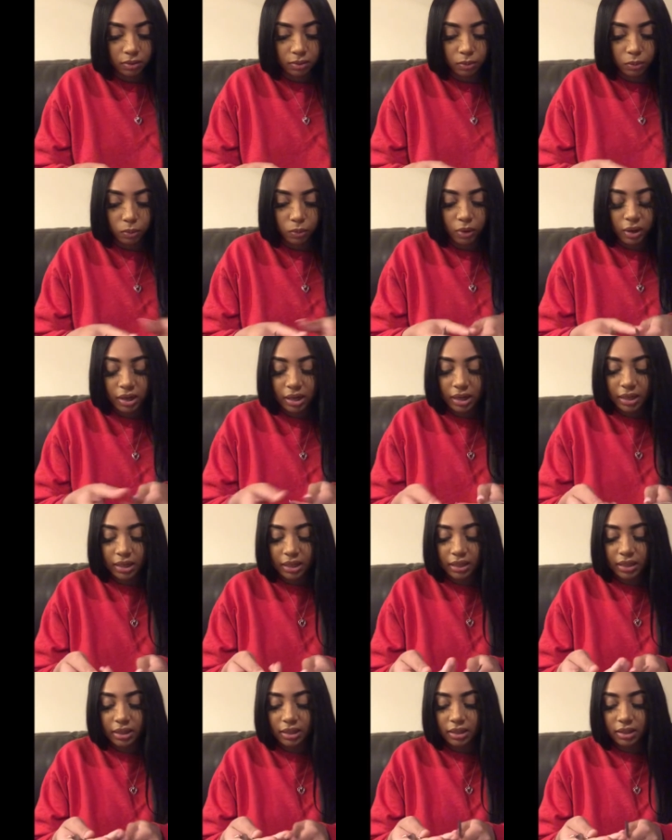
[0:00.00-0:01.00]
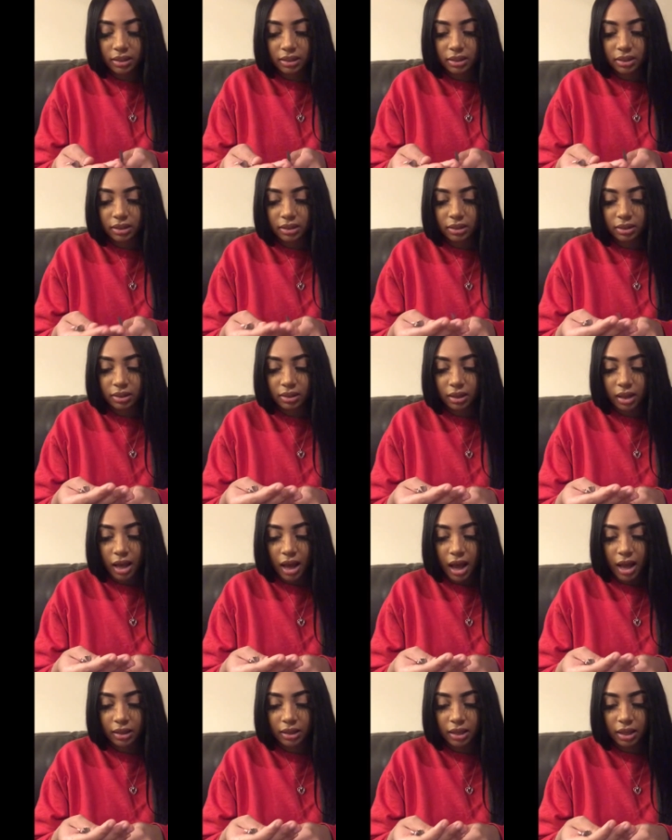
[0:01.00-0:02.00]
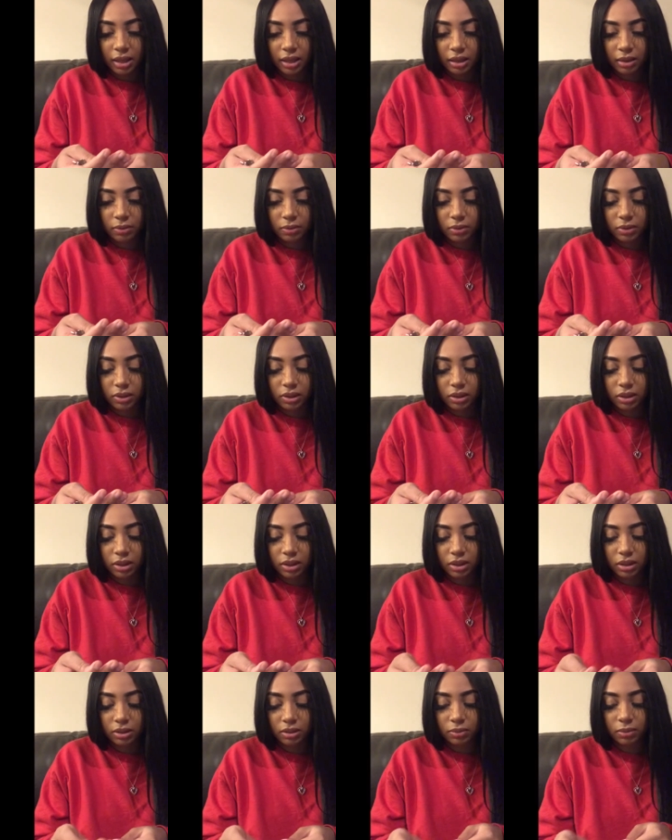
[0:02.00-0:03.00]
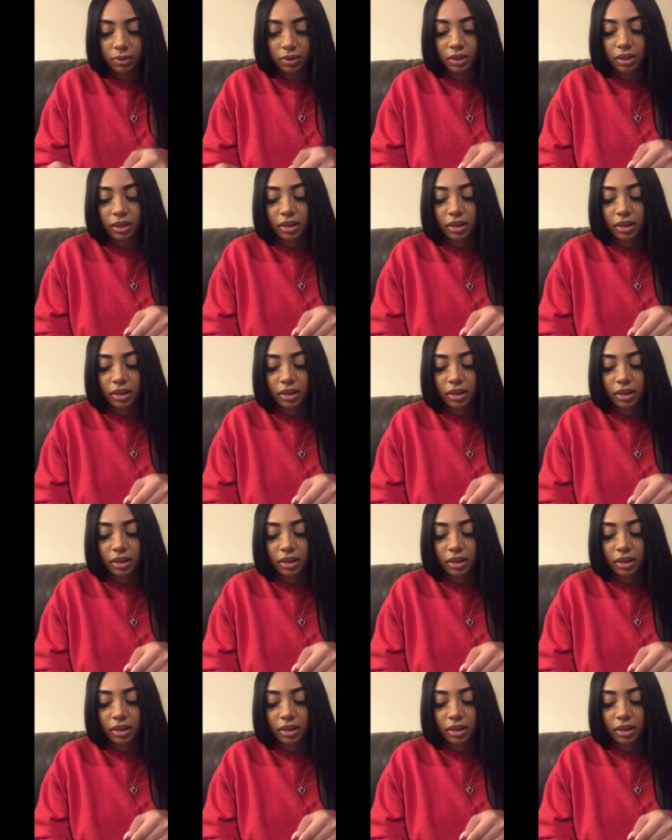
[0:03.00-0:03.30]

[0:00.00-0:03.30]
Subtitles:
One of these, I think it was this one.